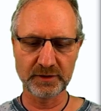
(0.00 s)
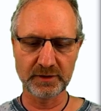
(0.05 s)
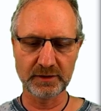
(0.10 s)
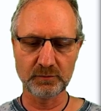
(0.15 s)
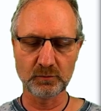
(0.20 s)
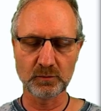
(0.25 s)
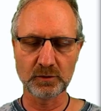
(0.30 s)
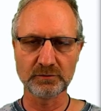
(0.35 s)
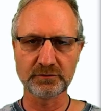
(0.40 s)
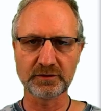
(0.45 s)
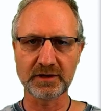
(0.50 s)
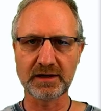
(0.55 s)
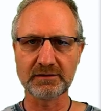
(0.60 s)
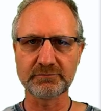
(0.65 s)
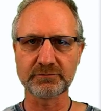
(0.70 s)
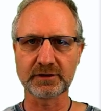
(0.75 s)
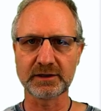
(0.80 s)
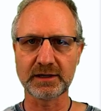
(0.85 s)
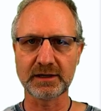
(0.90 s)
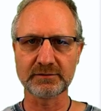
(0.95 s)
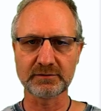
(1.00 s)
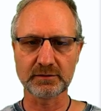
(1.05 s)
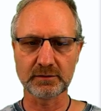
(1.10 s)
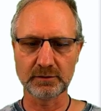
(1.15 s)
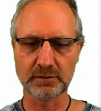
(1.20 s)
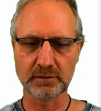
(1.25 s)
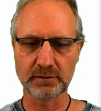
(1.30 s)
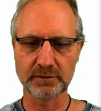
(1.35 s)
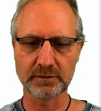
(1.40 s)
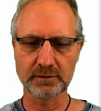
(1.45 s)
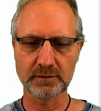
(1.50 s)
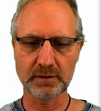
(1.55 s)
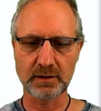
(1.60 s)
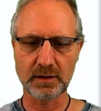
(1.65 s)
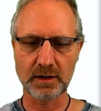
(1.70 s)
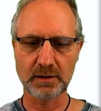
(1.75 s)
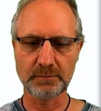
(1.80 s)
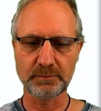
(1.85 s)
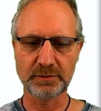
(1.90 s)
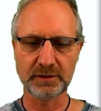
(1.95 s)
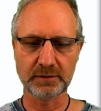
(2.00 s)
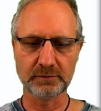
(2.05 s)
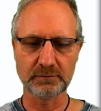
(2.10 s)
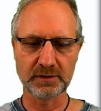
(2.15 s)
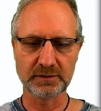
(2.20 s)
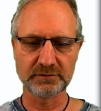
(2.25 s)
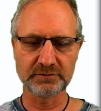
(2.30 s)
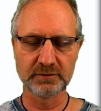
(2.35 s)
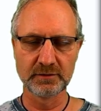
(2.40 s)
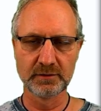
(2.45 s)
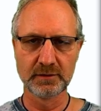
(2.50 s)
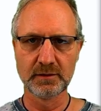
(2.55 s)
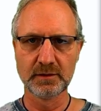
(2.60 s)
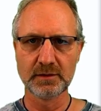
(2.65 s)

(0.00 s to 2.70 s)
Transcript: it won't ever get another IP address.